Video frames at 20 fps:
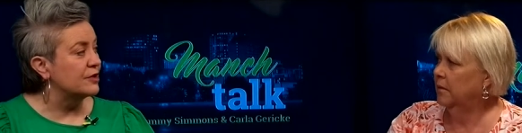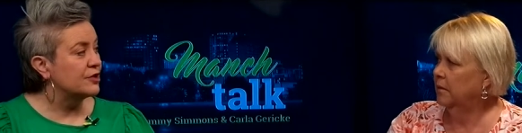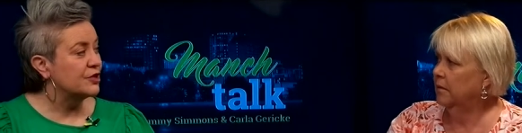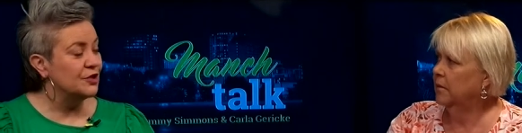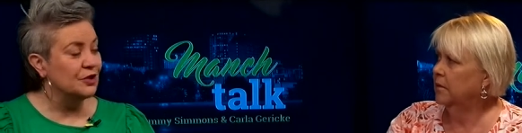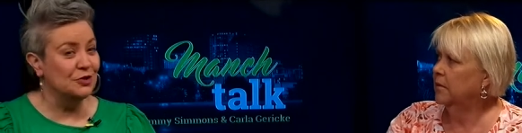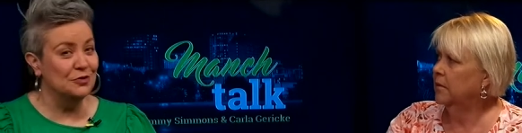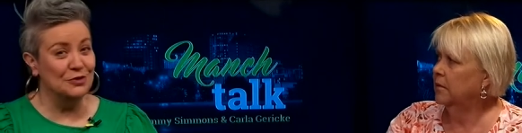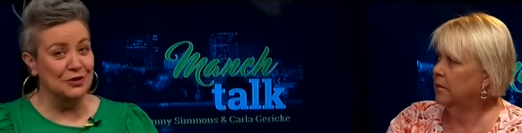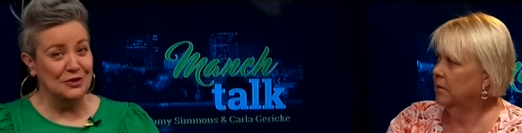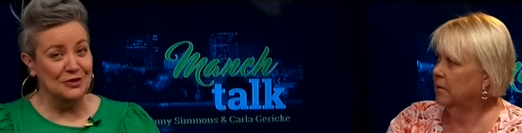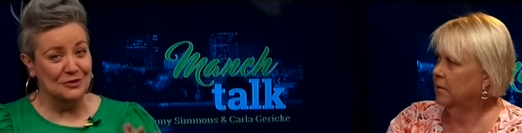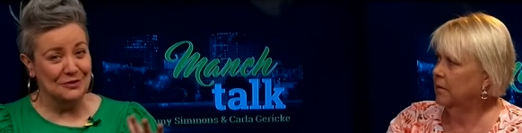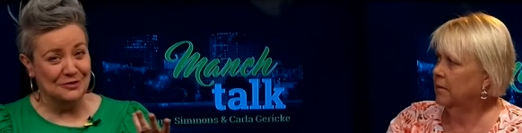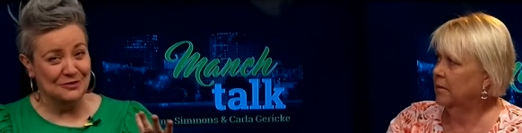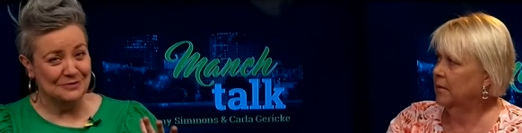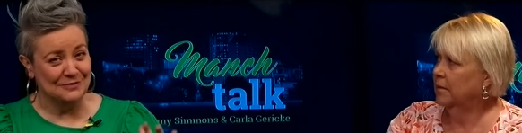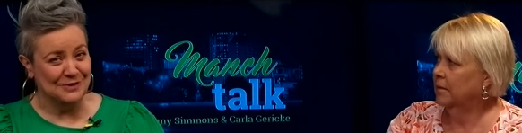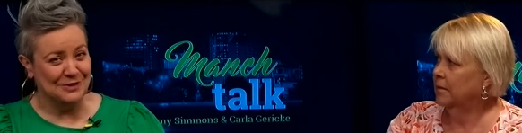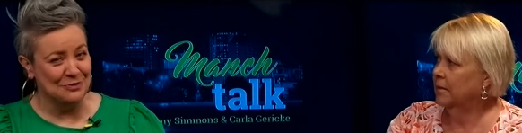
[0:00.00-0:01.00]
Speaker 1: too. You
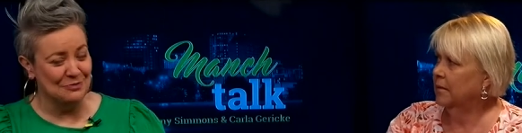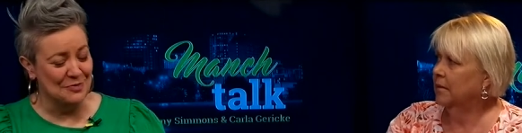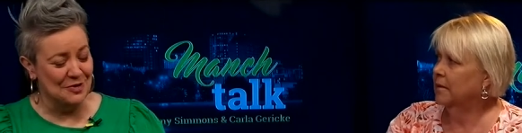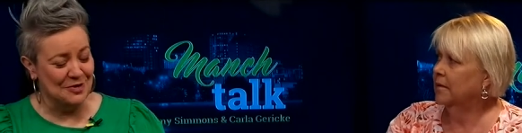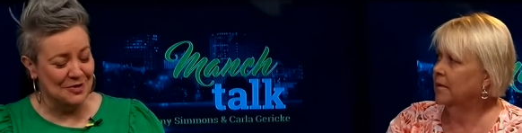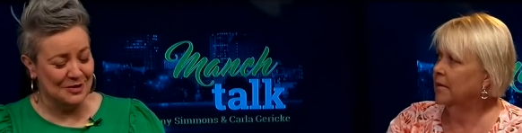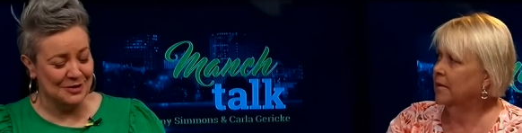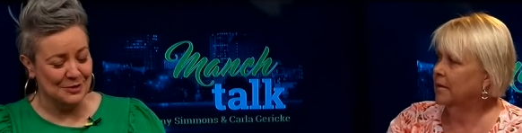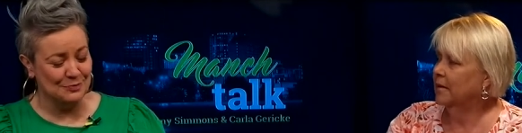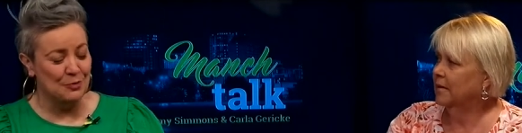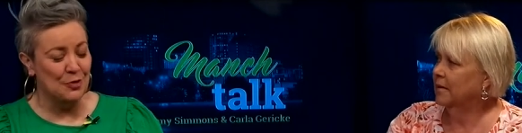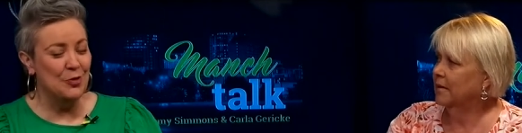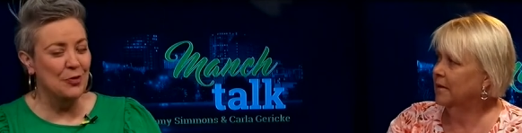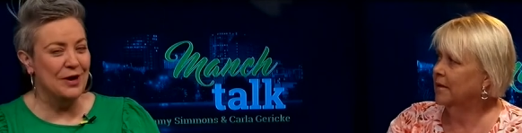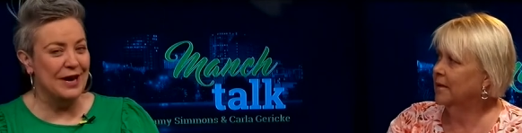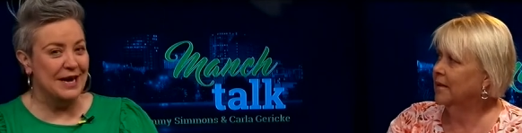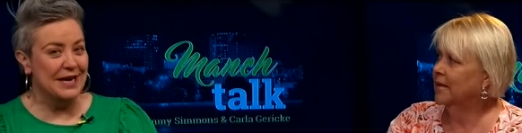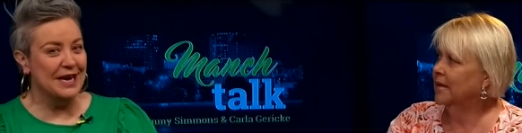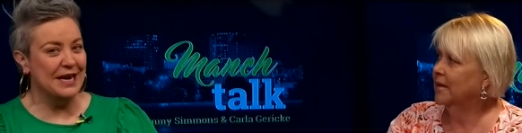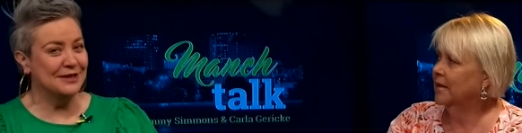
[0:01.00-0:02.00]
know, to Mark's
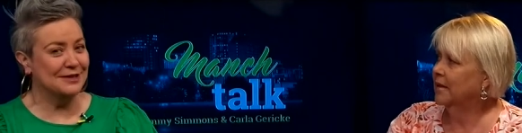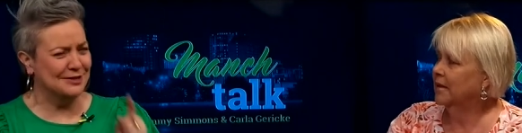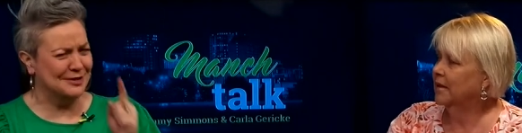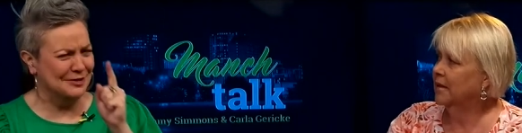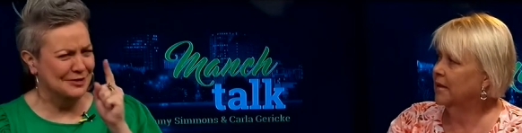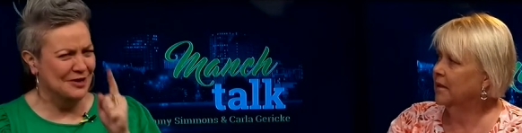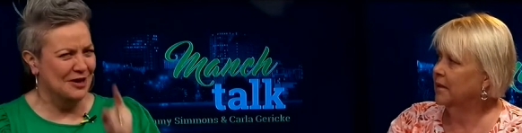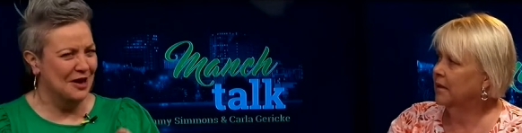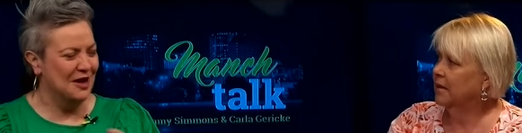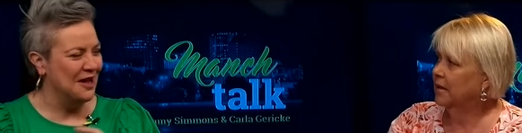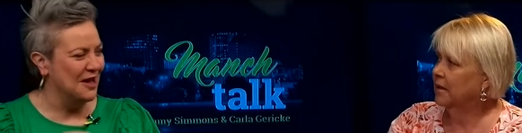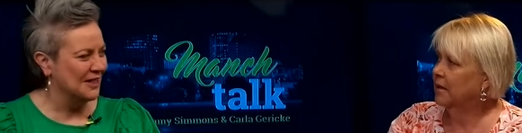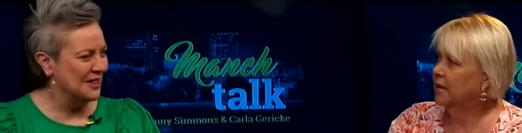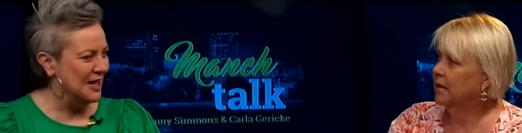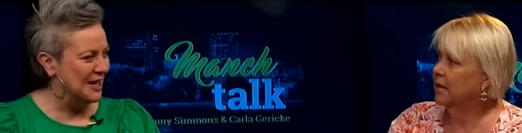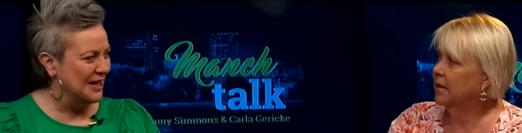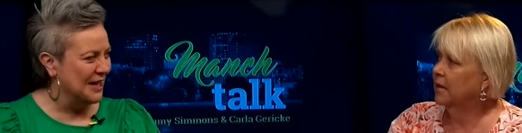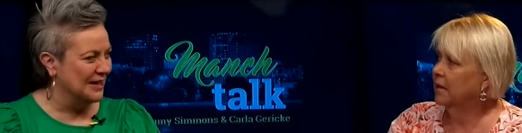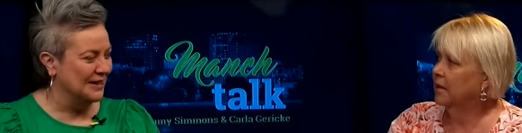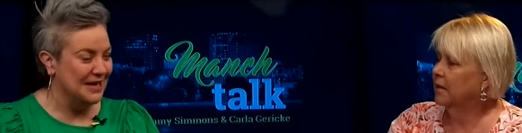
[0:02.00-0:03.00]
point, it's not
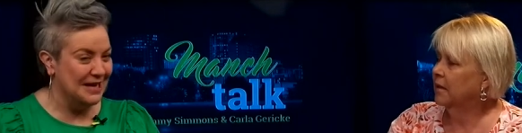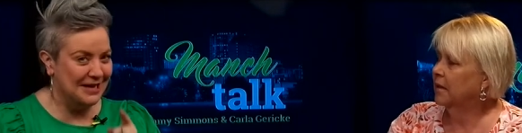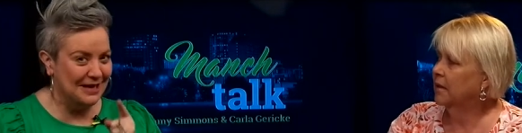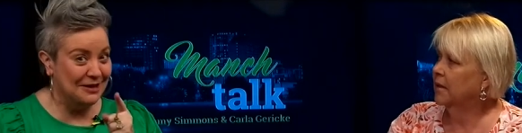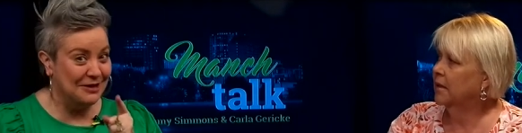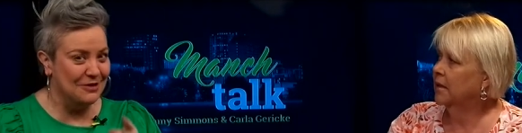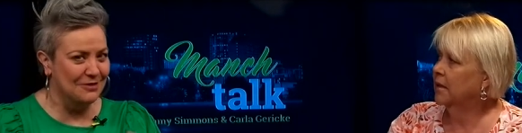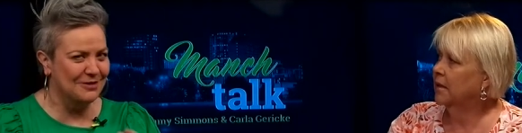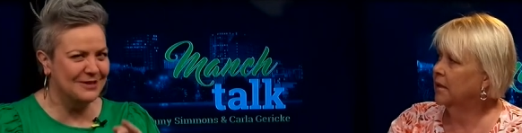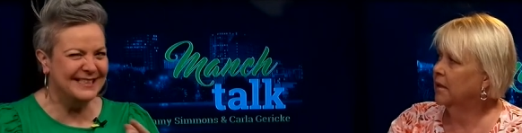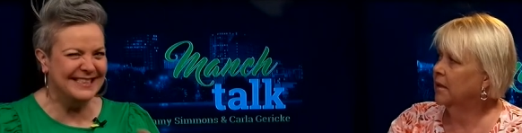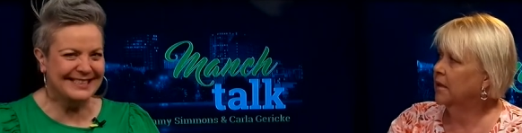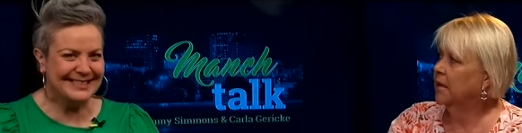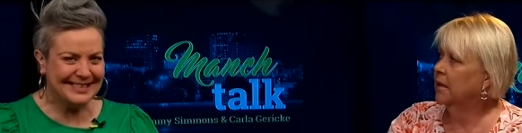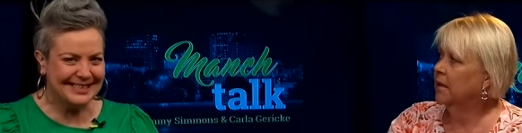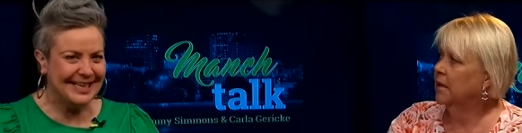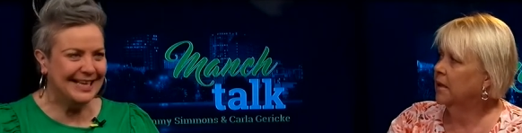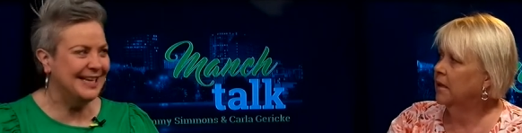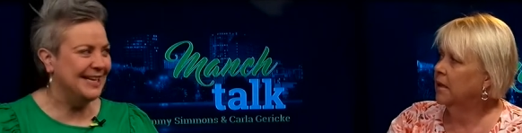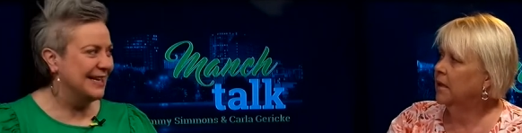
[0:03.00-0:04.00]
that I let it go to
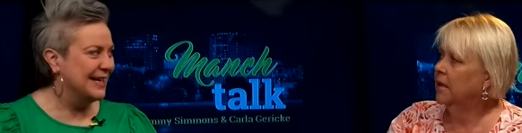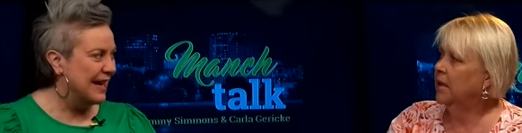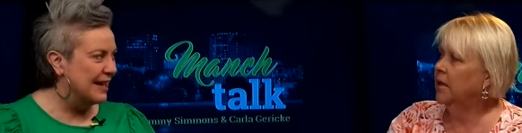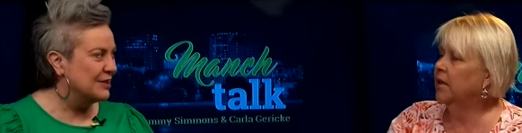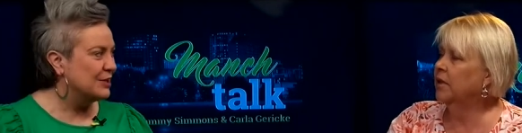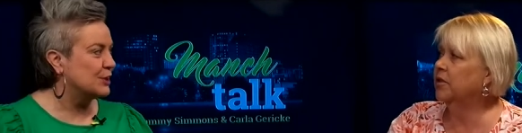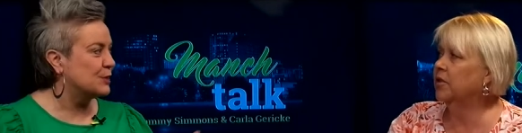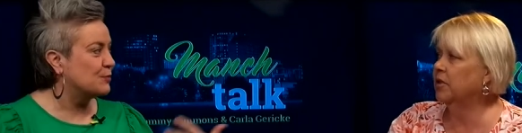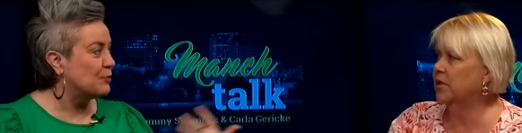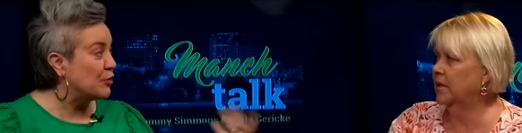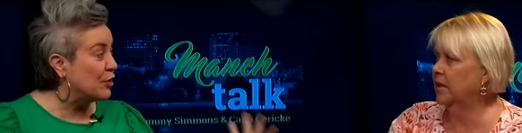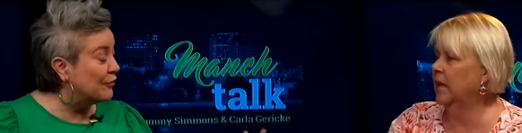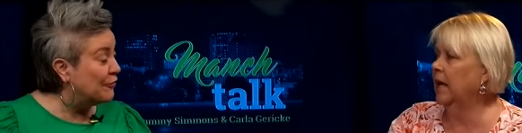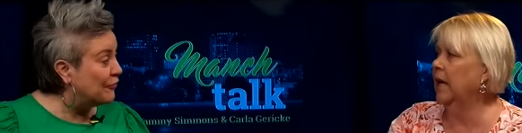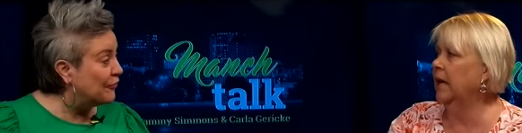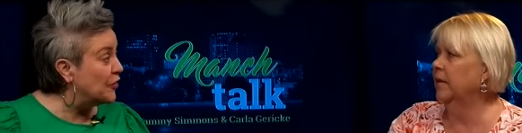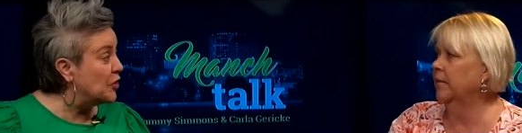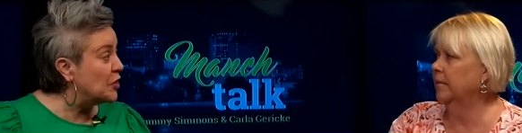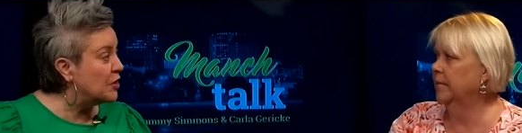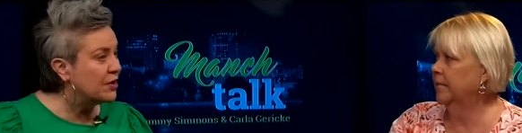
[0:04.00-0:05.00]
seed. You I just, just prefer